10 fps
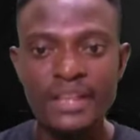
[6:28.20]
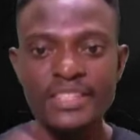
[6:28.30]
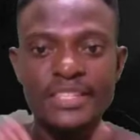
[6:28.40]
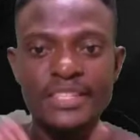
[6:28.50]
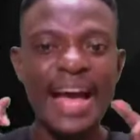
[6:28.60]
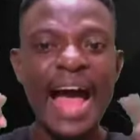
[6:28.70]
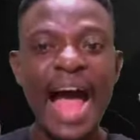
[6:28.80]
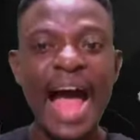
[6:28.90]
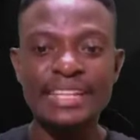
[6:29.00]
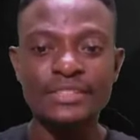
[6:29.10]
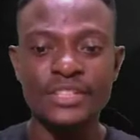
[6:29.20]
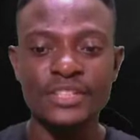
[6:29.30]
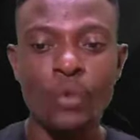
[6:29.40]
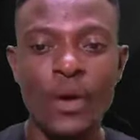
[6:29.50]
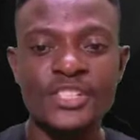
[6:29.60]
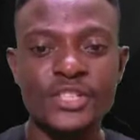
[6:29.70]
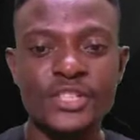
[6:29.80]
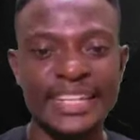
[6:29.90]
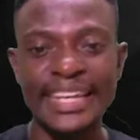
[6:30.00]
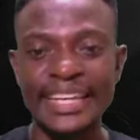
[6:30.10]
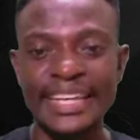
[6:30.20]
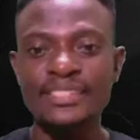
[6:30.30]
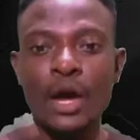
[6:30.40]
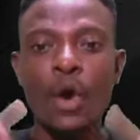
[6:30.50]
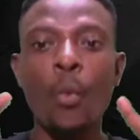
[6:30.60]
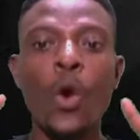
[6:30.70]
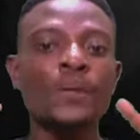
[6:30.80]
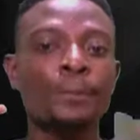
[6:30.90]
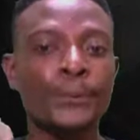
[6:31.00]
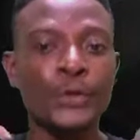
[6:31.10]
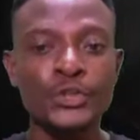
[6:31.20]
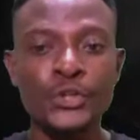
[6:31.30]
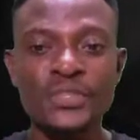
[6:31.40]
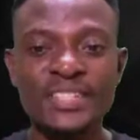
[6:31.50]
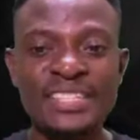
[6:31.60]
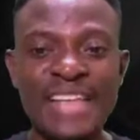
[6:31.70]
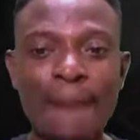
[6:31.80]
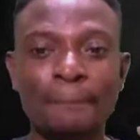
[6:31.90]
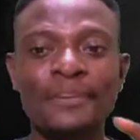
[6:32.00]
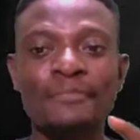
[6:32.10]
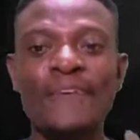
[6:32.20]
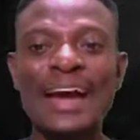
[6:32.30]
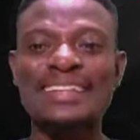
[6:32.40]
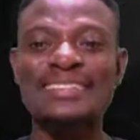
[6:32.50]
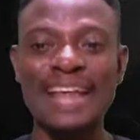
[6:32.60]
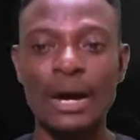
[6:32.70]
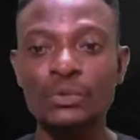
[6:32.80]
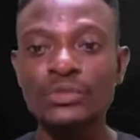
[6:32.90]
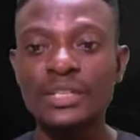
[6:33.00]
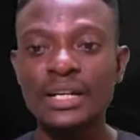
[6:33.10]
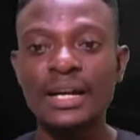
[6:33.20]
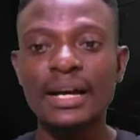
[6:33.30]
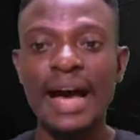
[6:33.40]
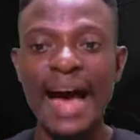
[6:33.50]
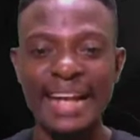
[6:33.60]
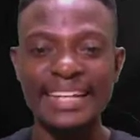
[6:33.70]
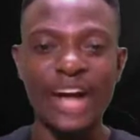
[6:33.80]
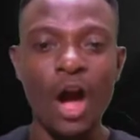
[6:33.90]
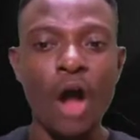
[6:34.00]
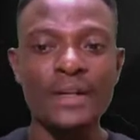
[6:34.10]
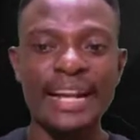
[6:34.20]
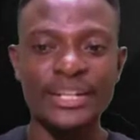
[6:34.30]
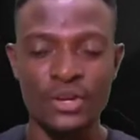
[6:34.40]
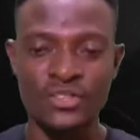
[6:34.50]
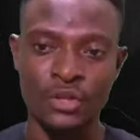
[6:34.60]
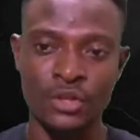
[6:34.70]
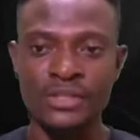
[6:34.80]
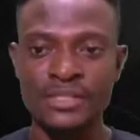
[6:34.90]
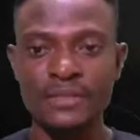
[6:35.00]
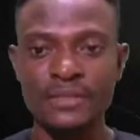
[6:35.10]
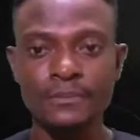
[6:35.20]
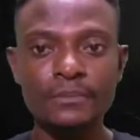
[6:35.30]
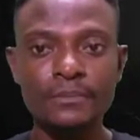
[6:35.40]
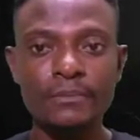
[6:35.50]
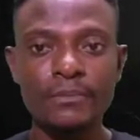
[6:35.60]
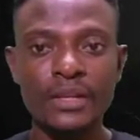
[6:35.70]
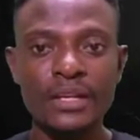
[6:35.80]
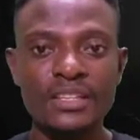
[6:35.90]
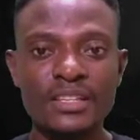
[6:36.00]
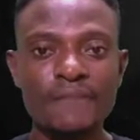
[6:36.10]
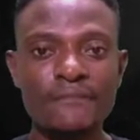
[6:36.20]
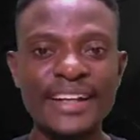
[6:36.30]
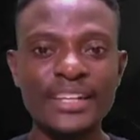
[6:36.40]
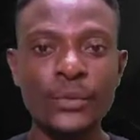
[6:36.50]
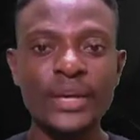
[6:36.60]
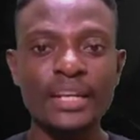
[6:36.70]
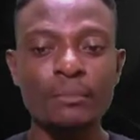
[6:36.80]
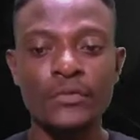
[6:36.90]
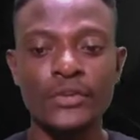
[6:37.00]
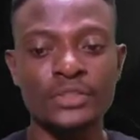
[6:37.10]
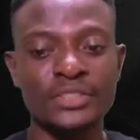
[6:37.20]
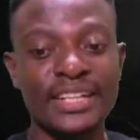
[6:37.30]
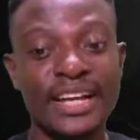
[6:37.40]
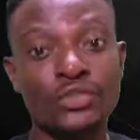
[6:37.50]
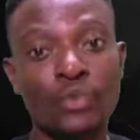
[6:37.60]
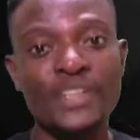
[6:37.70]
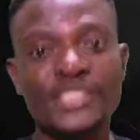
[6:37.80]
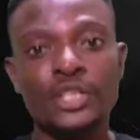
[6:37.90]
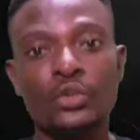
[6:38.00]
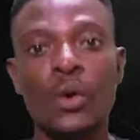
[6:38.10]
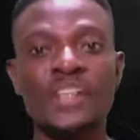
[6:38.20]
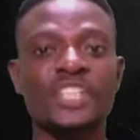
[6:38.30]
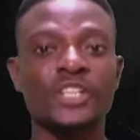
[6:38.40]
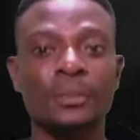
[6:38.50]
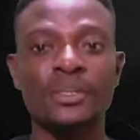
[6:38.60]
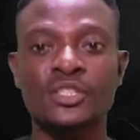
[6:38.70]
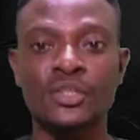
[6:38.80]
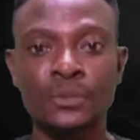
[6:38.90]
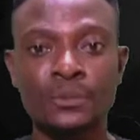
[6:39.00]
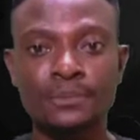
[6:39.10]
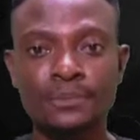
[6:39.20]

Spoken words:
So the answer to this question is, one produces amplified sound and the other does not. Very quickly, moving on to the next question. Question number two.